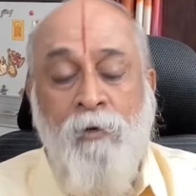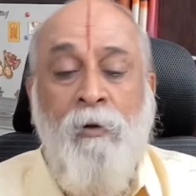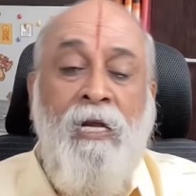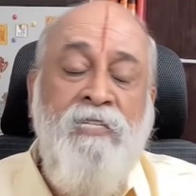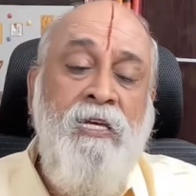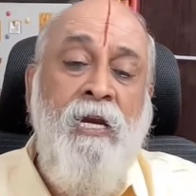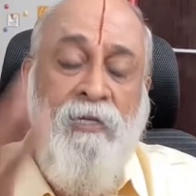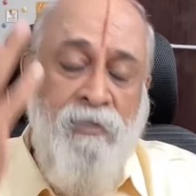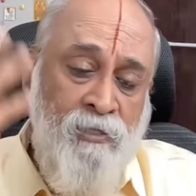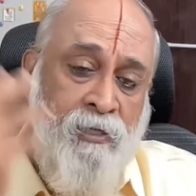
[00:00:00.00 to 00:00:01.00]
You will
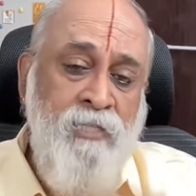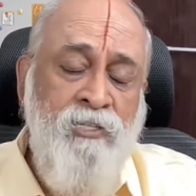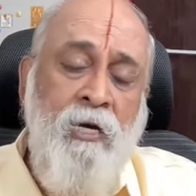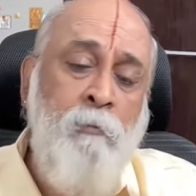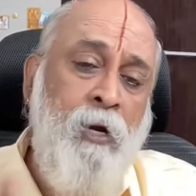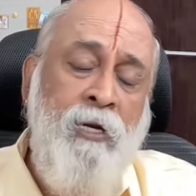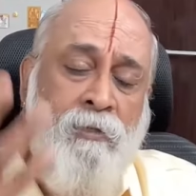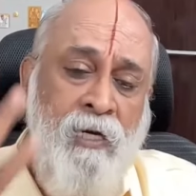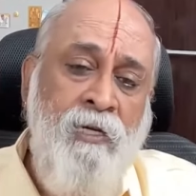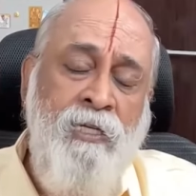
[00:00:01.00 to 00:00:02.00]
escalate as
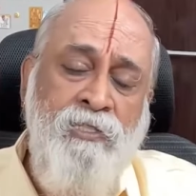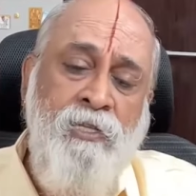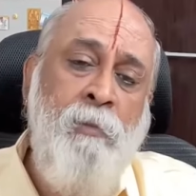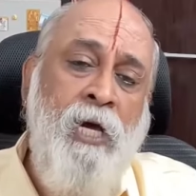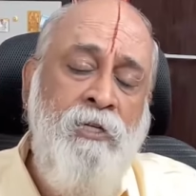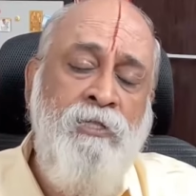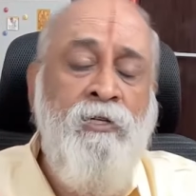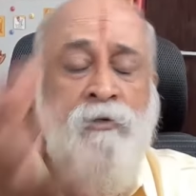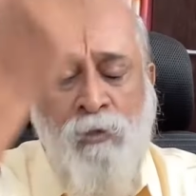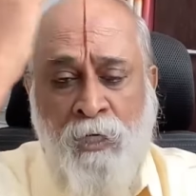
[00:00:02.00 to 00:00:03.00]
complaint against the
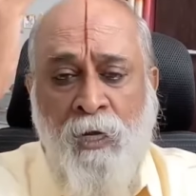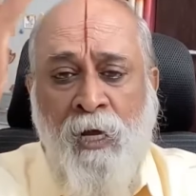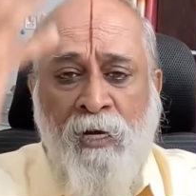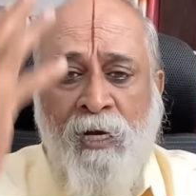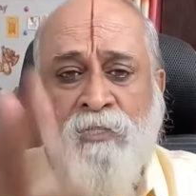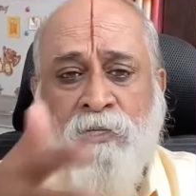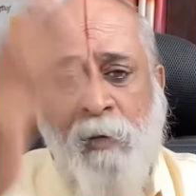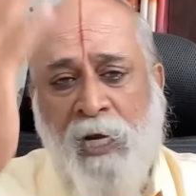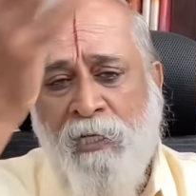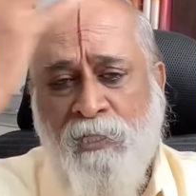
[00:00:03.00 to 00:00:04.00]
manager to the
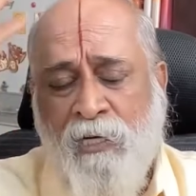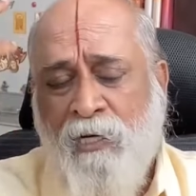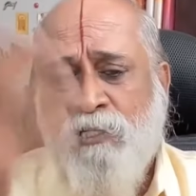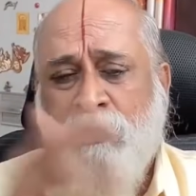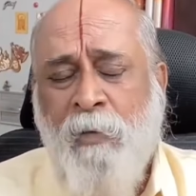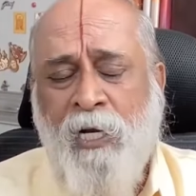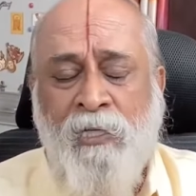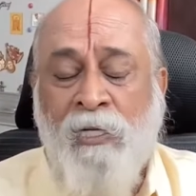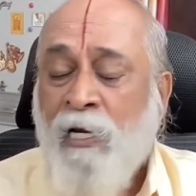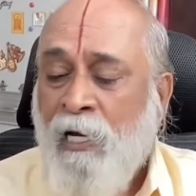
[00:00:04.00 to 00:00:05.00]
next
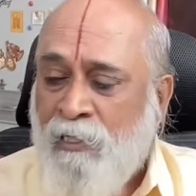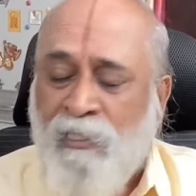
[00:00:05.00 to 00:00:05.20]
manager.